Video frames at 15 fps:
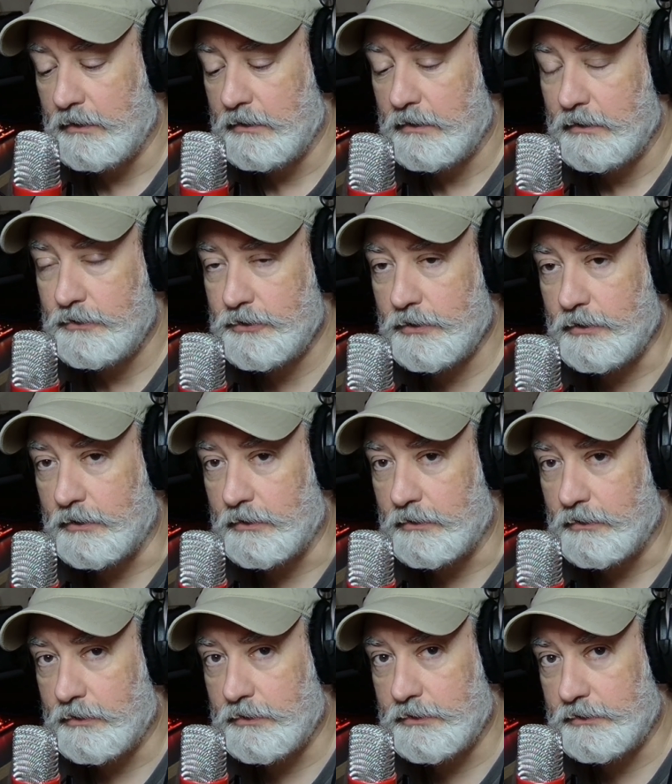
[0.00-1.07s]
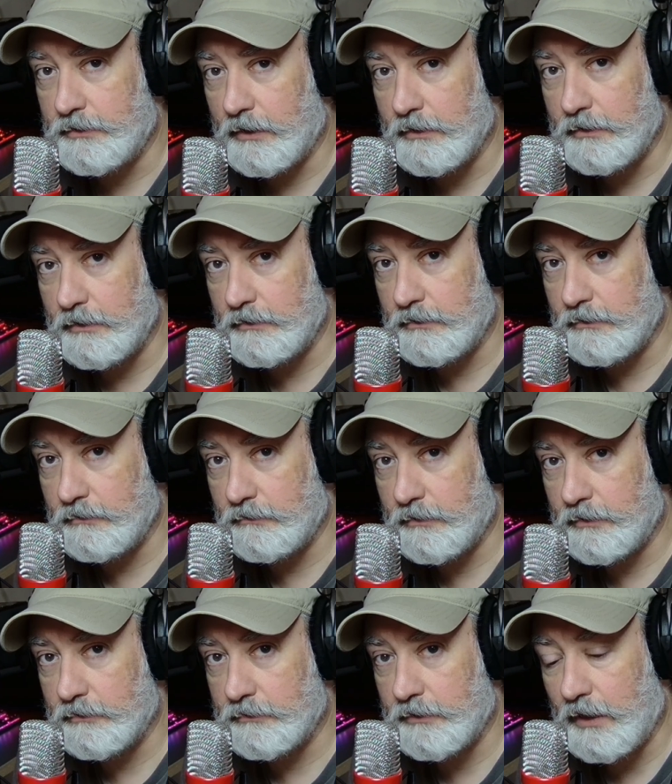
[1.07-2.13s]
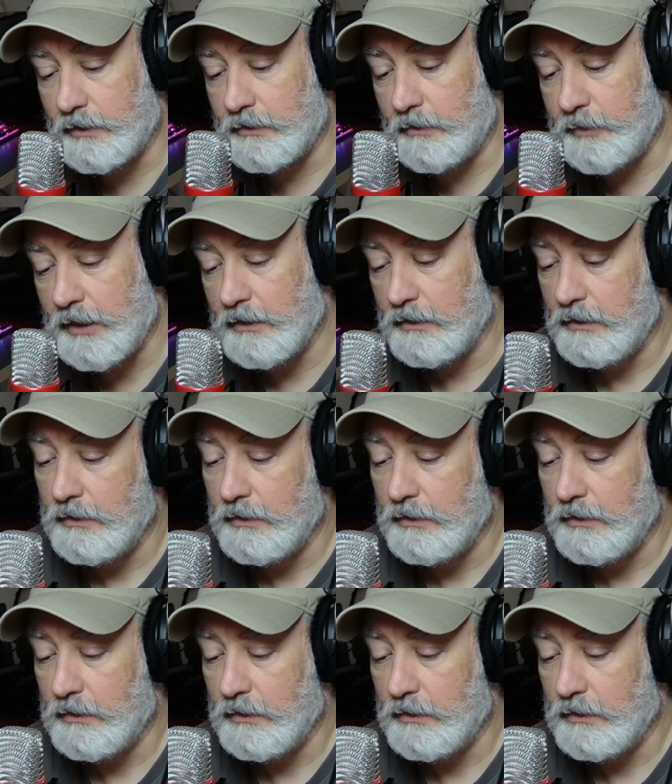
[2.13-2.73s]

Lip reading: Sure, you're just talking into the wrong side, dummy.